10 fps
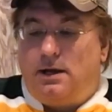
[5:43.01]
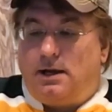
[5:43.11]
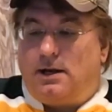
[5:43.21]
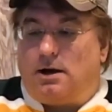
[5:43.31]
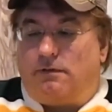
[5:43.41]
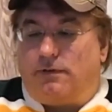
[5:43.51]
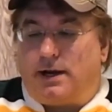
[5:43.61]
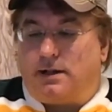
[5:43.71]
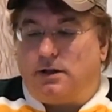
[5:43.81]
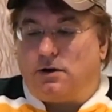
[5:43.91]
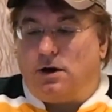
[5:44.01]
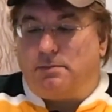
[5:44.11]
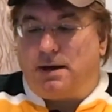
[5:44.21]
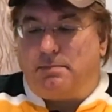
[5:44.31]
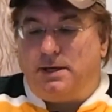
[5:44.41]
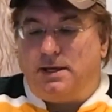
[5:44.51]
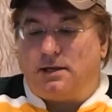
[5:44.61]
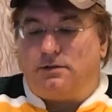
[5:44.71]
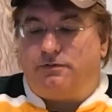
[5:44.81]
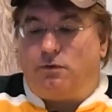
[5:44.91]
And now if I click on my
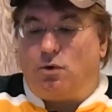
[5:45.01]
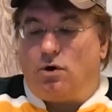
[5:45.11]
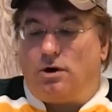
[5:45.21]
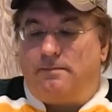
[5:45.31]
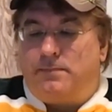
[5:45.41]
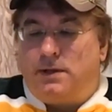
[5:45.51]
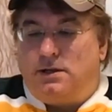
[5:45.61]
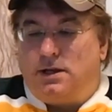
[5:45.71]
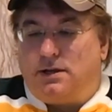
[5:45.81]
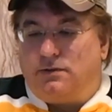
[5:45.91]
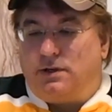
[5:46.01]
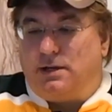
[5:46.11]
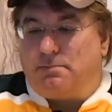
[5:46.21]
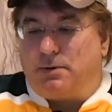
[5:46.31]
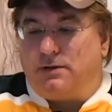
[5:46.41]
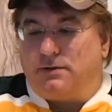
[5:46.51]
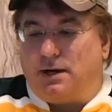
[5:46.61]
PS4, you can see it brings